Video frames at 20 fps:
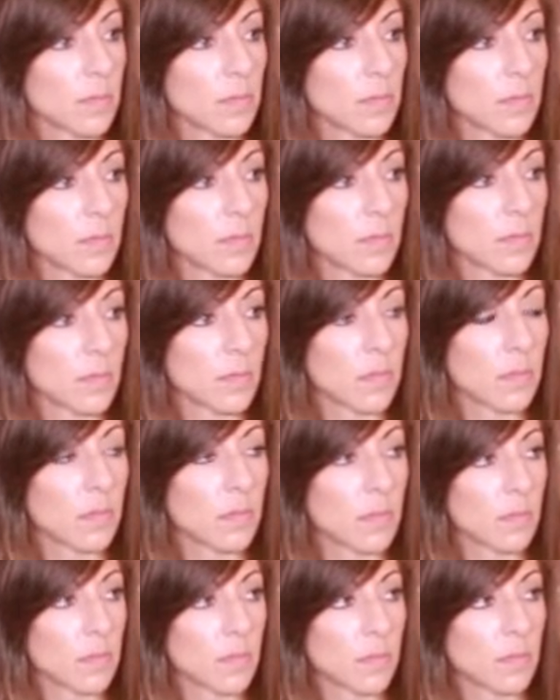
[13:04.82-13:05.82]

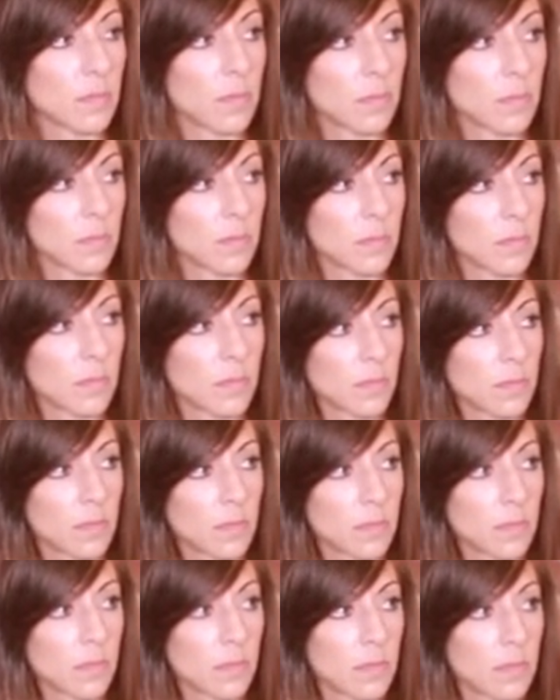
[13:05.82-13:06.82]

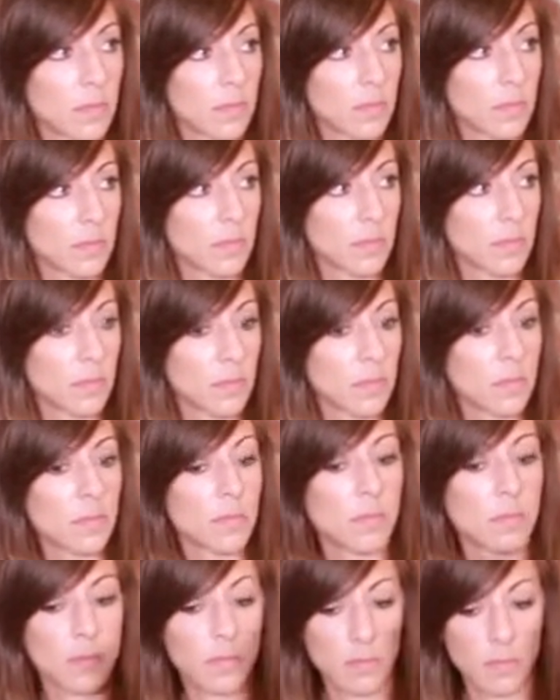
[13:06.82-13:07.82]

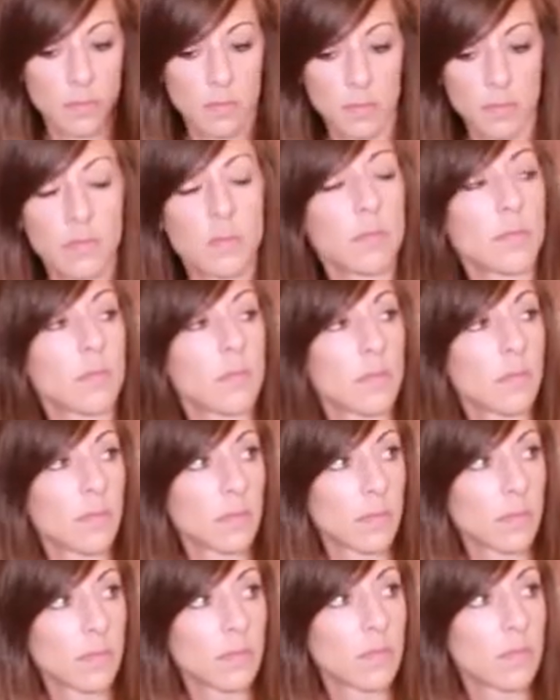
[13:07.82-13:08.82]

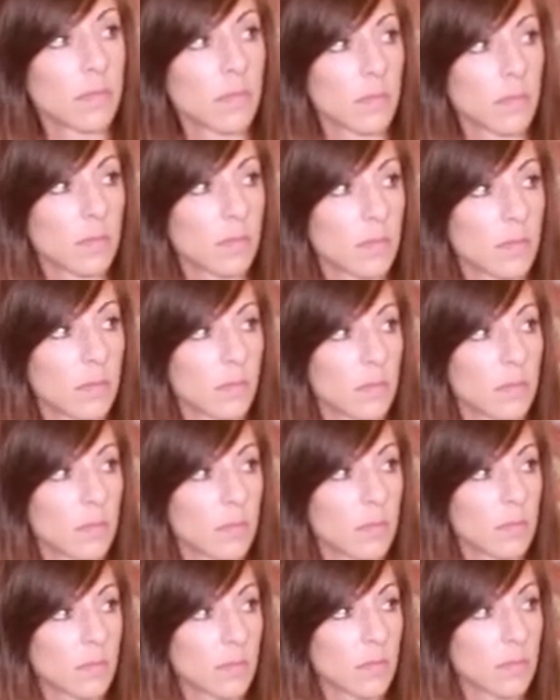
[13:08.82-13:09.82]

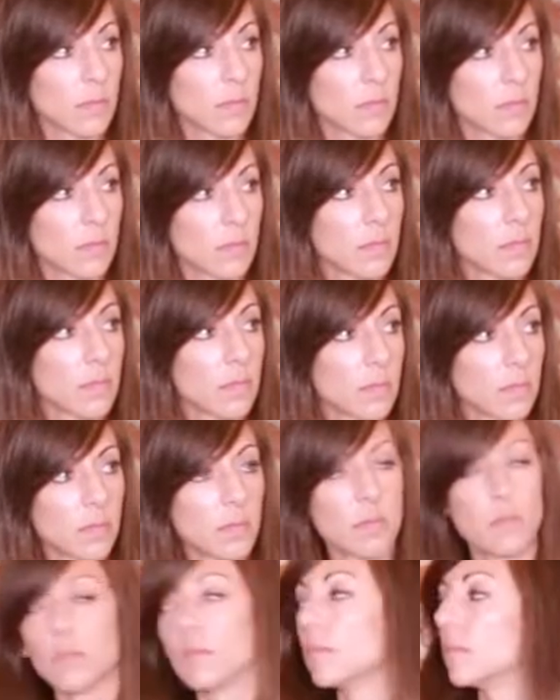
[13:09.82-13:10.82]
The person shown says nothing.